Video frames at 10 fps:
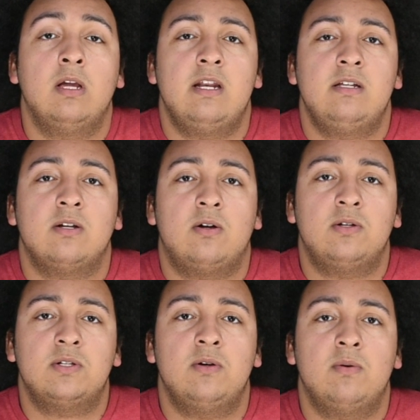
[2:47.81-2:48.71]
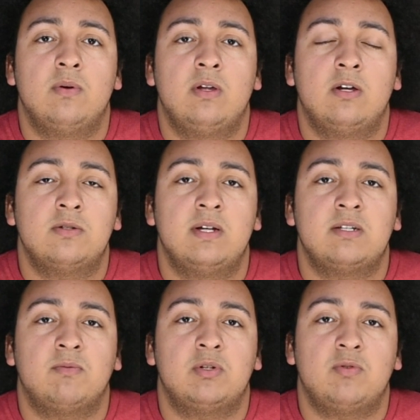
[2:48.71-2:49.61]
and he also has
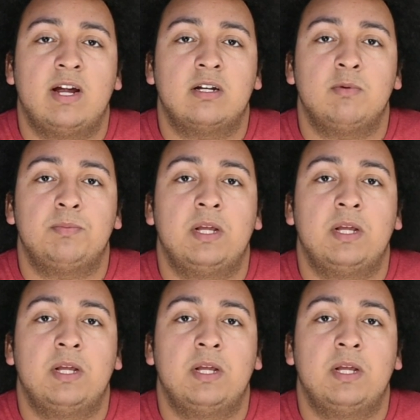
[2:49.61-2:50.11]
a retractable